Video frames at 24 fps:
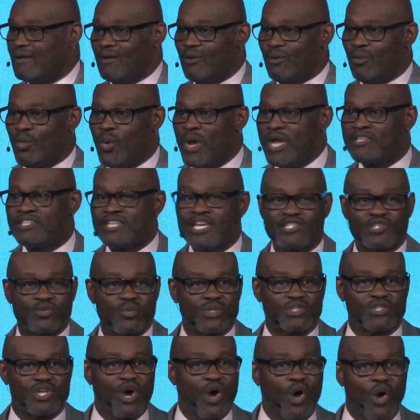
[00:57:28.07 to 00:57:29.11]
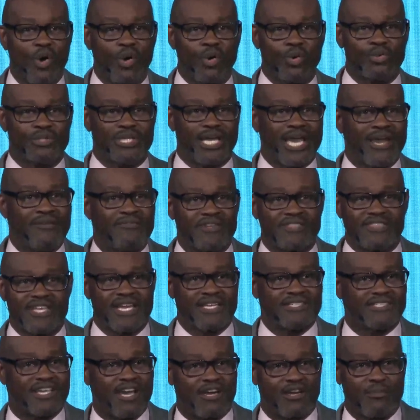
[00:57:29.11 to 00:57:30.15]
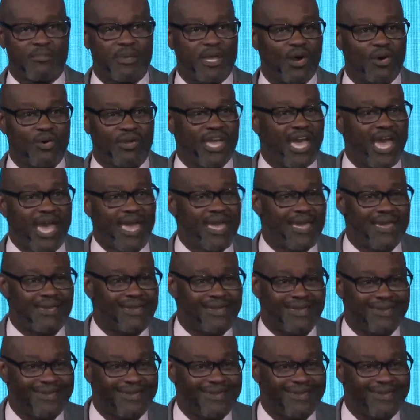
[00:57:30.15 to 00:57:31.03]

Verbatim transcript: we just were told everything's going to be okay,